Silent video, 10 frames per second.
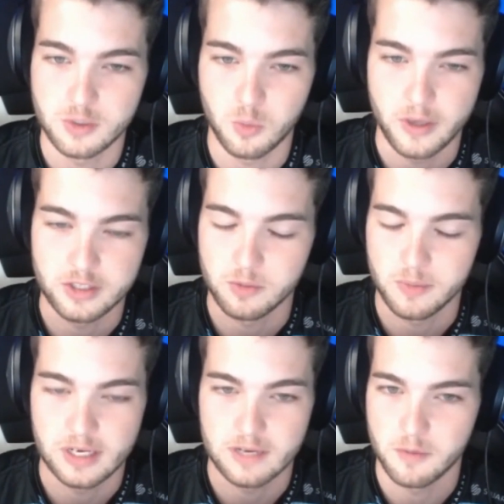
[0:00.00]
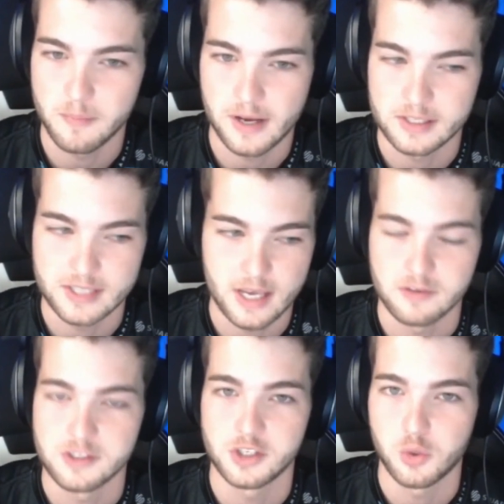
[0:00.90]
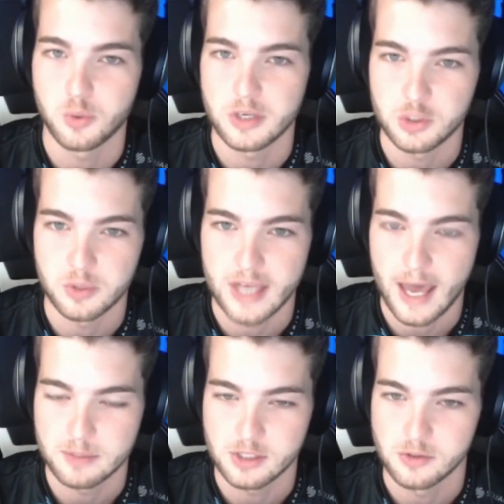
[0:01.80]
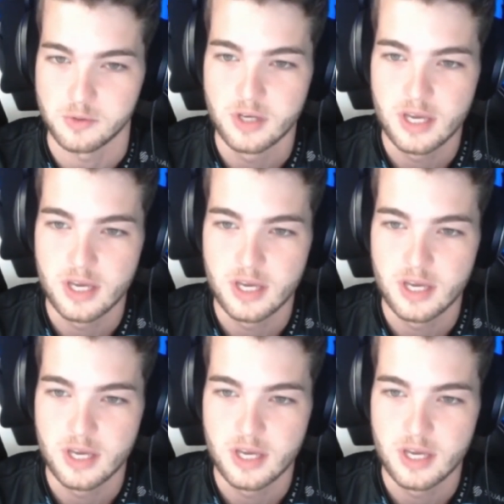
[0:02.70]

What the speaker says: way too many different metas every single week to adapt to,